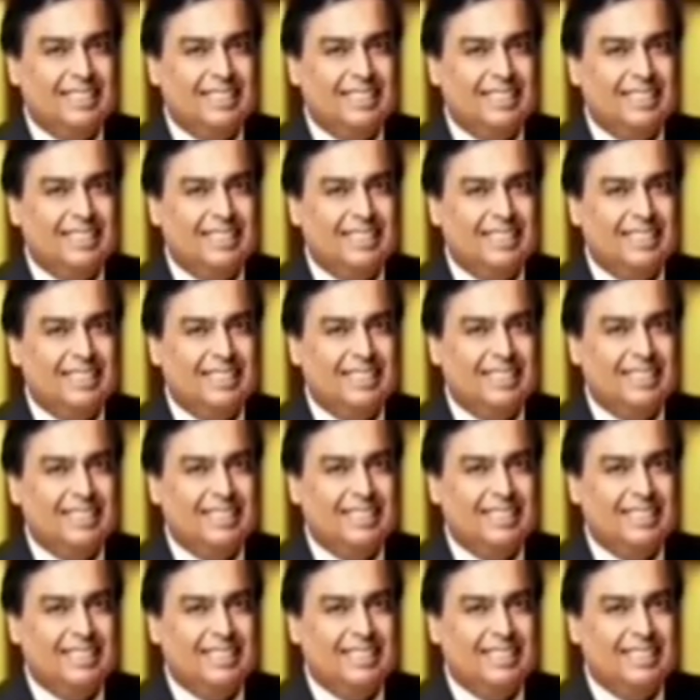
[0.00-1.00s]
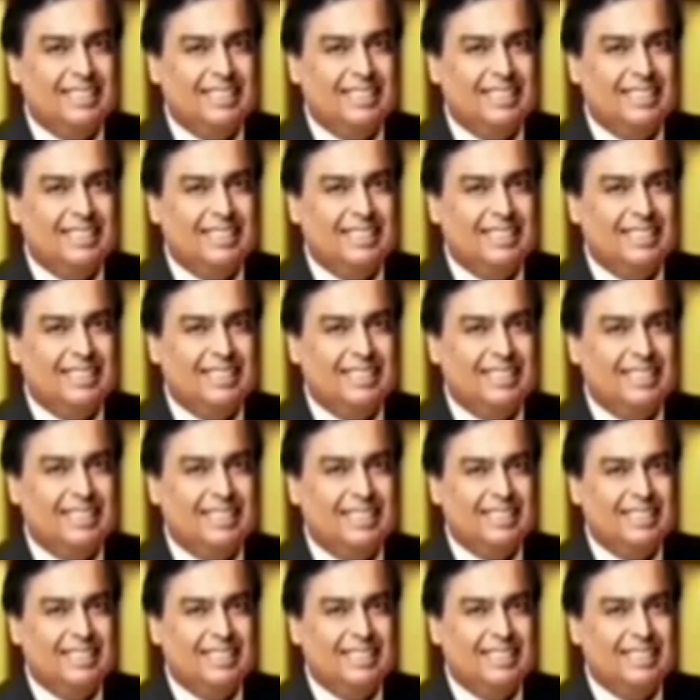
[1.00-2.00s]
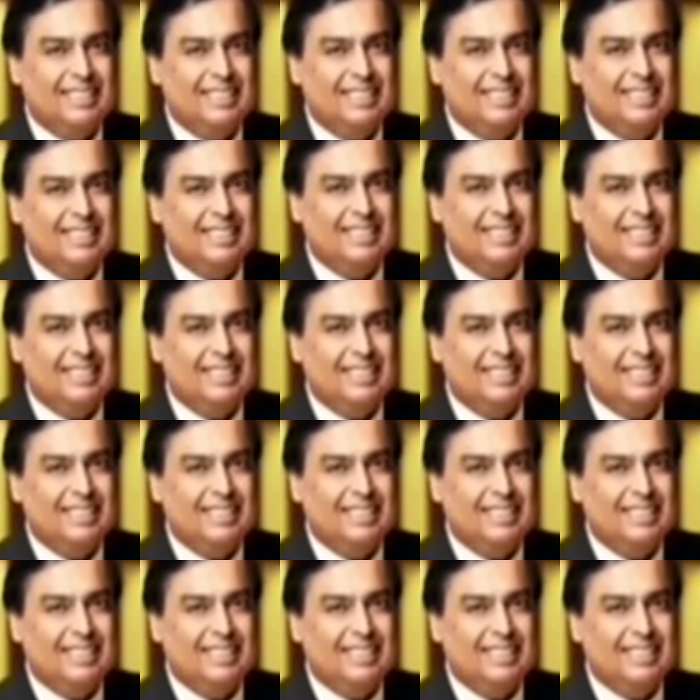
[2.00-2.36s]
(silent)